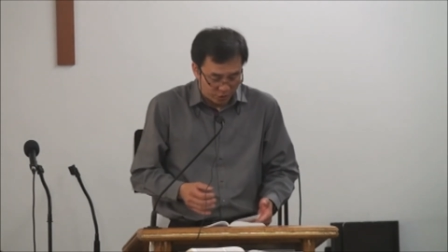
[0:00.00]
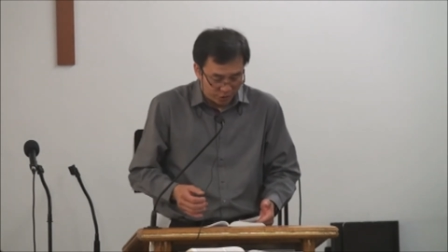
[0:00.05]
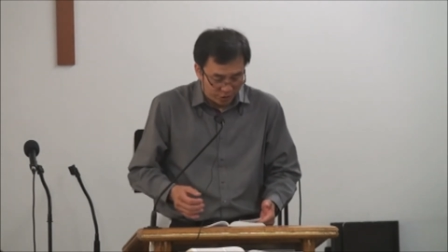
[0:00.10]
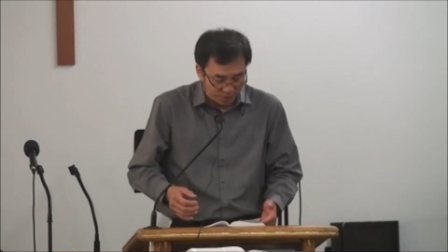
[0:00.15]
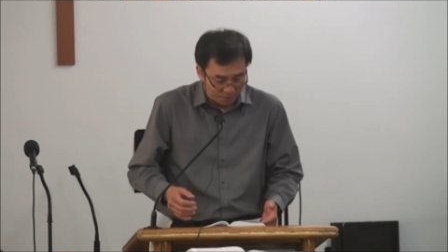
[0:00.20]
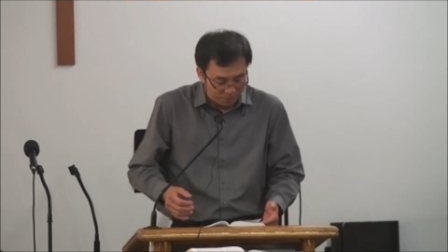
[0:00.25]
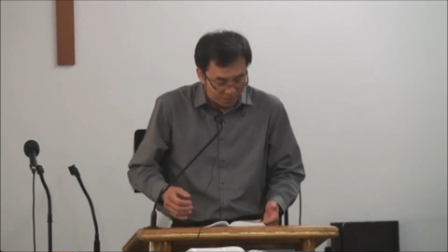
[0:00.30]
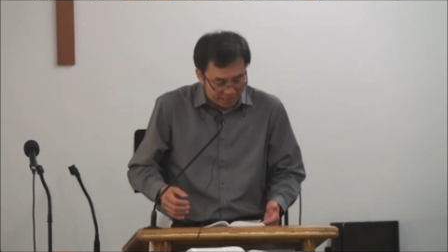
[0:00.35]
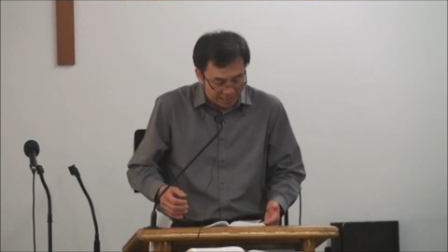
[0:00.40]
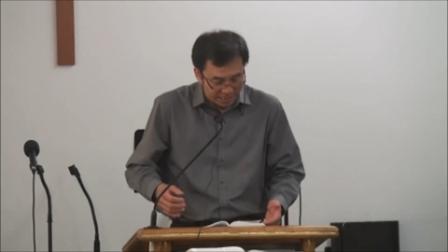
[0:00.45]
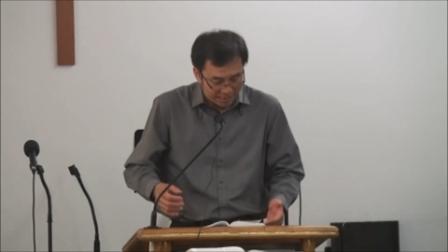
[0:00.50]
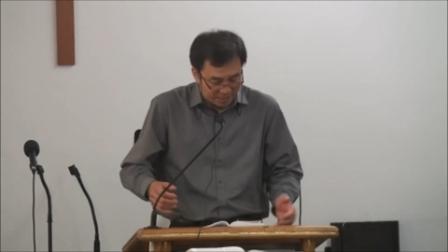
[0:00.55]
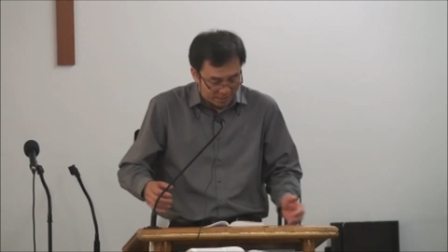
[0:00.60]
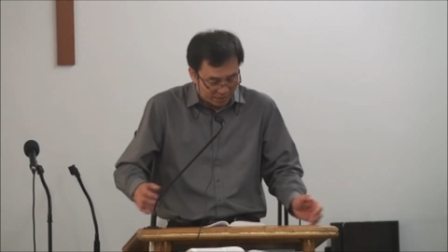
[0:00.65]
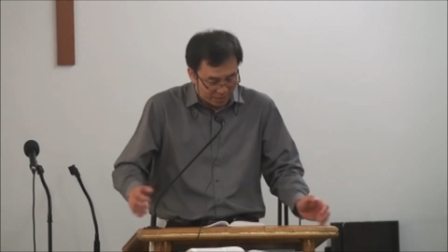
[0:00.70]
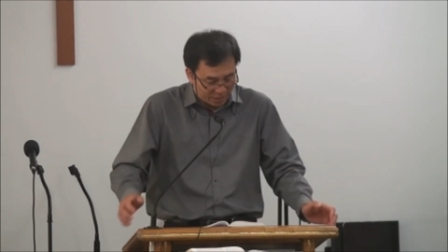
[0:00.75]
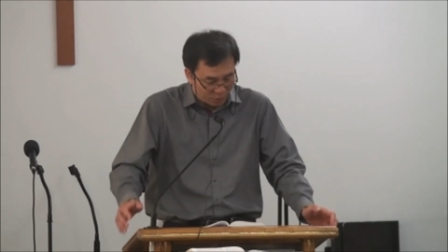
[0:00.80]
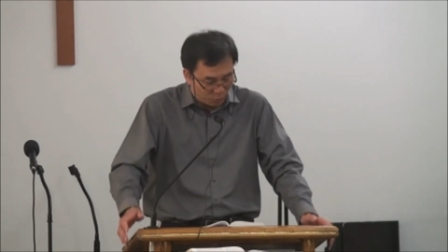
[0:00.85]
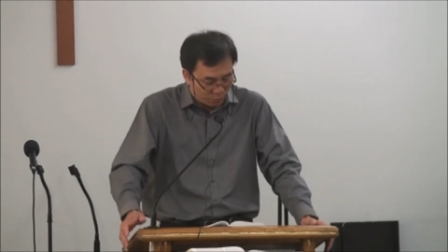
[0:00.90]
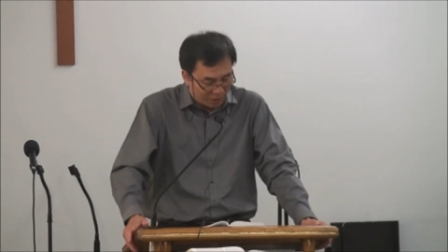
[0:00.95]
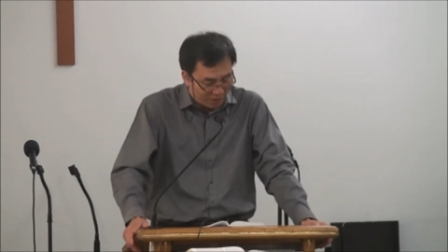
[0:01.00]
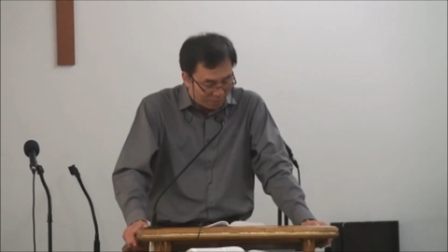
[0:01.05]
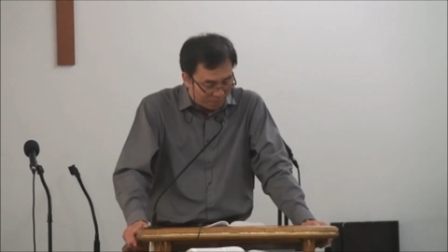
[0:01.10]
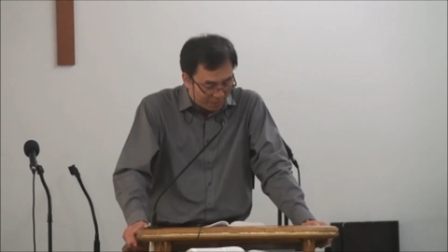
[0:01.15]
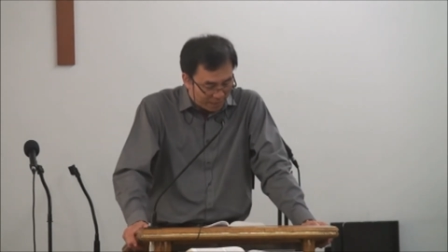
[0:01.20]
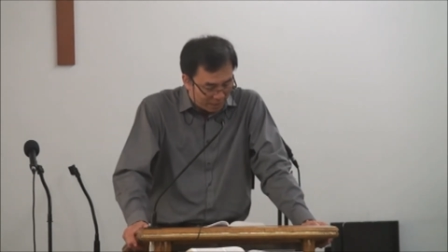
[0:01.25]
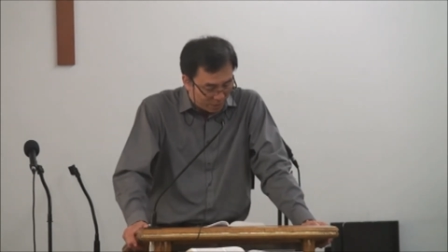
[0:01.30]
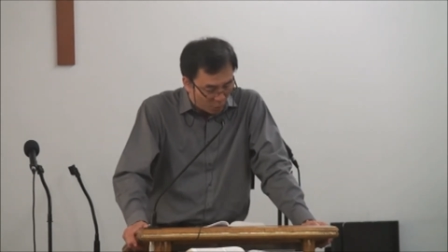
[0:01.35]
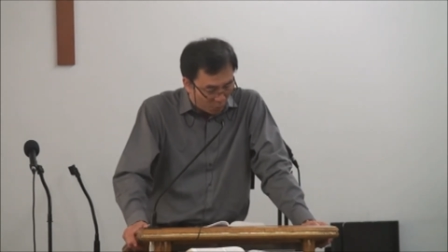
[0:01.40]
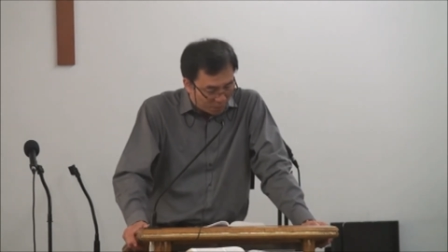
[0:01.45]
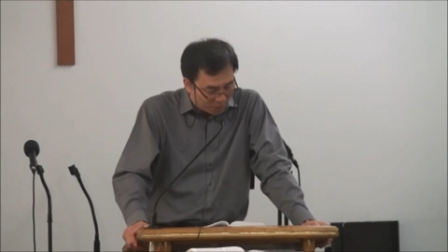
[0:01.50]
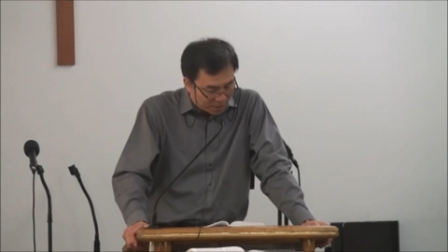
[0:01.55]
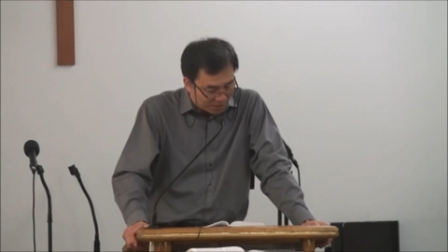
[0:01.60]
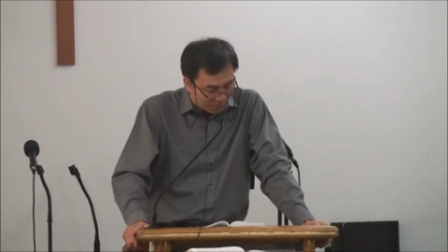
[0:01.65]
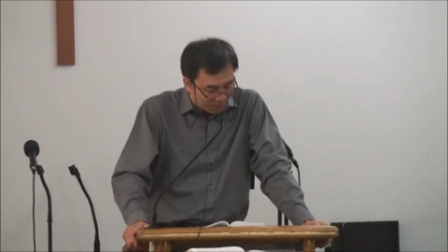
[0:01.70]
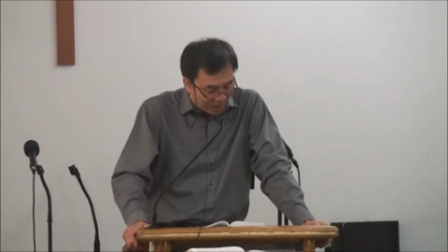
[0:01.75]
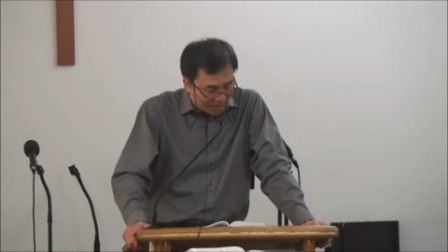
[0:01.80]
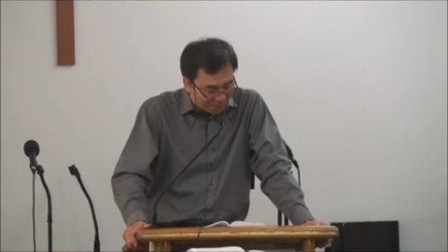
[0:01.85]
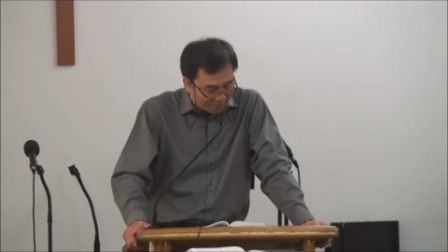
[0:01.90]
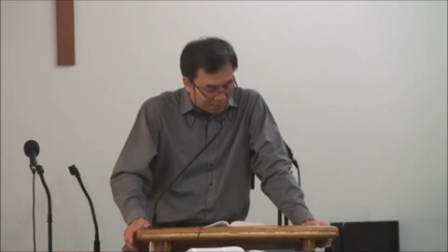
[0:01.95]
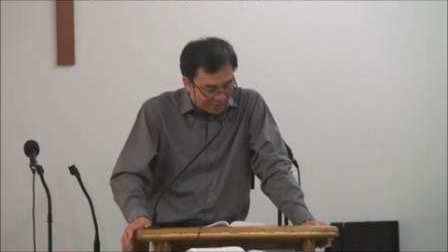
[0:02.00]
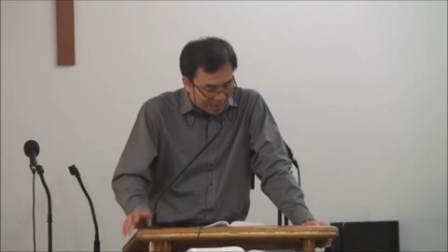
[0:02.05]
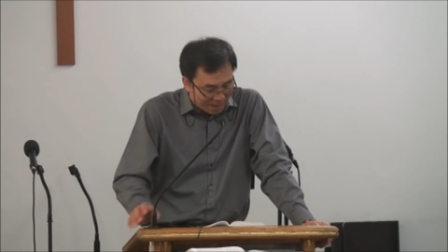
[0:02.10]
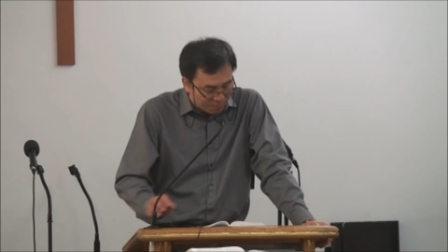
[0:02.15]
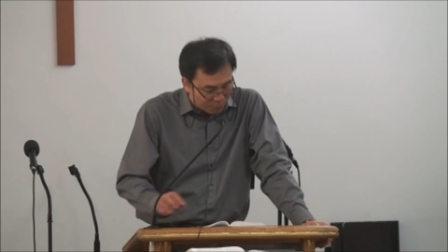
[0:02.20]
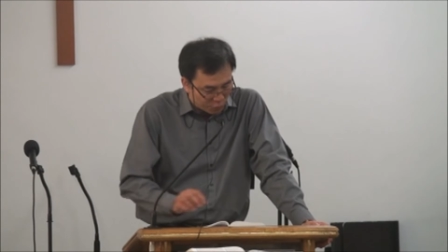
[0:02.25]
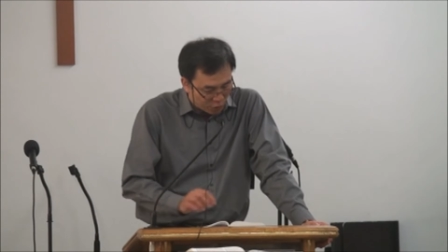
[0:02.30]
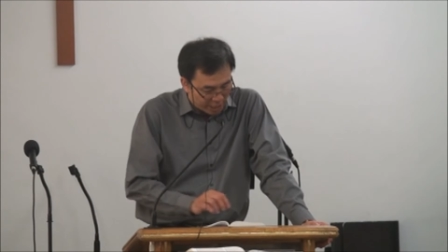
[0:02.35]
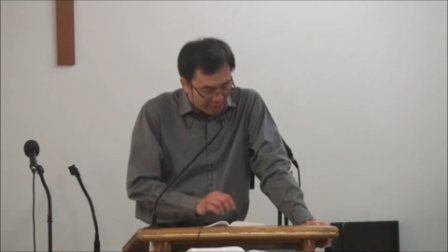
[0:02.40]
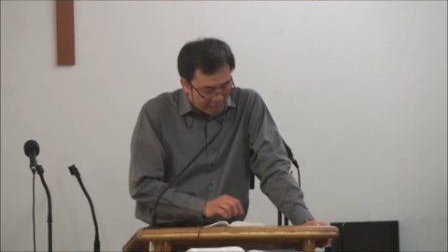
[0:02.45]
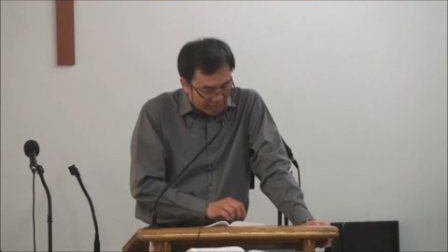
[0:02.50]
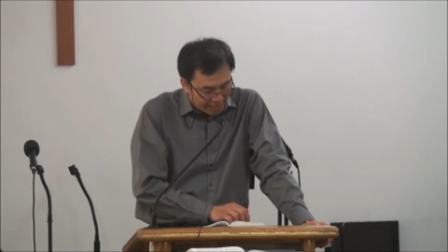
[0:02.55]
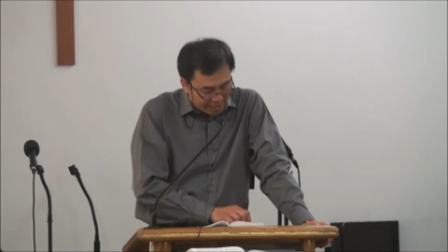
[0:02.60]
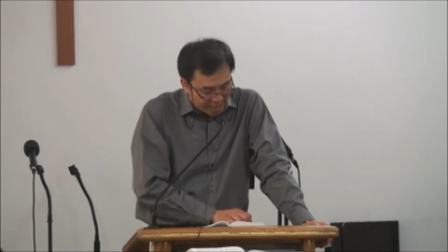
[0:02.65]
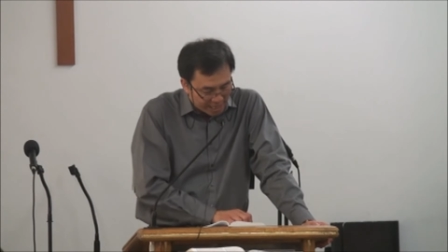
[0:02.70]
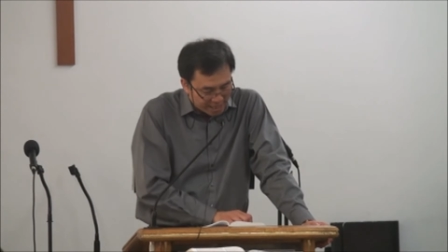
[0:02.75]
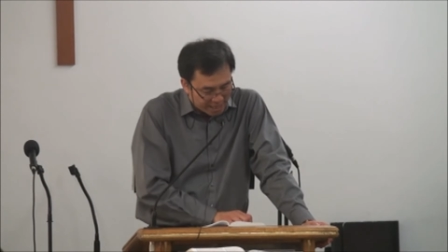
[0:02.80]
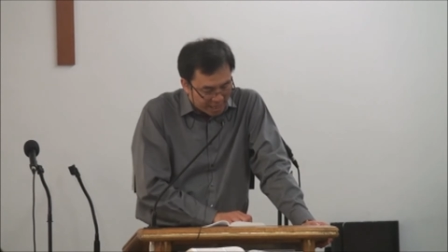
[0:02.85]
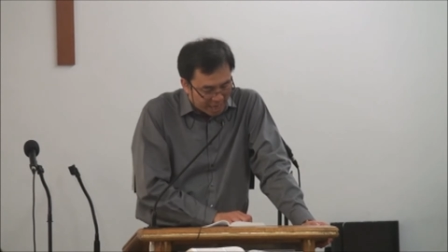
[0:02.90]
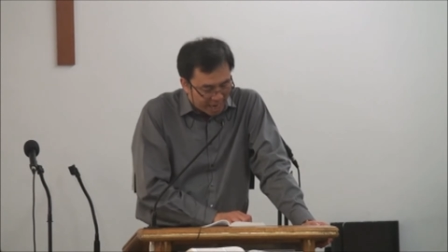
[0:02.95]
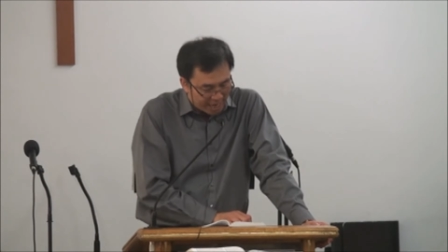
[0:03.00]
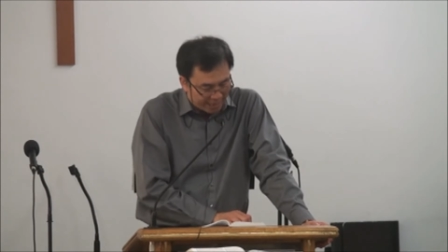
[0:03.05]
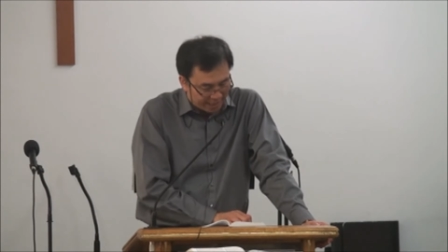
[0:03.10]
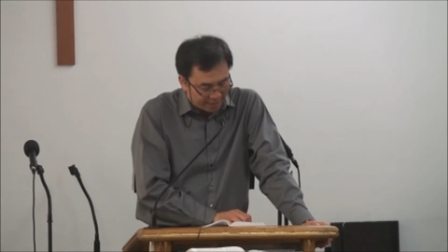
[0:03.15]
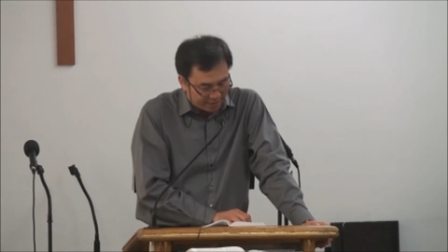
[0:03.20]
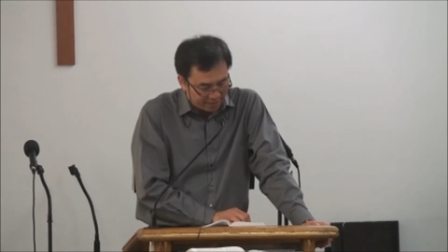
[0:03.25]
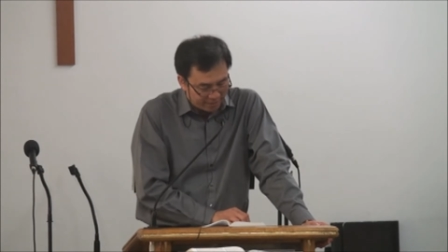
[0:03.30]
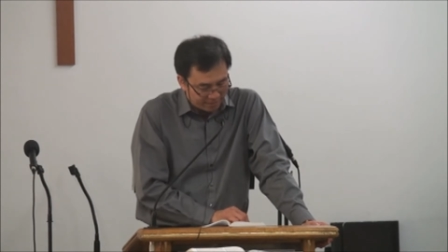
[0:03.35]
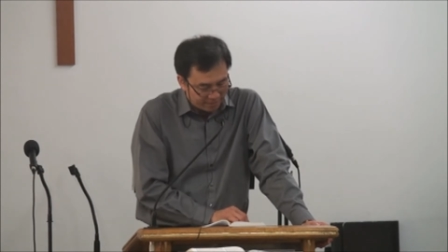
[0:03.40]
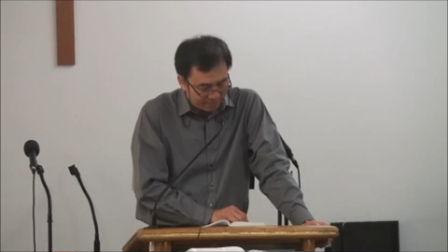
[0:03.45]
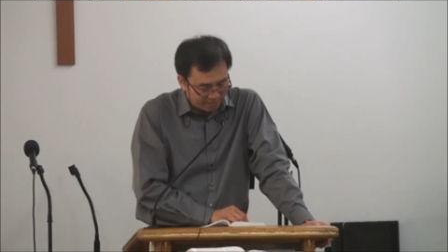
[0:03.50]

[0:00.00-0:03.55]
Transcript: could you please read with me Romans 5, chapter 8 and 9.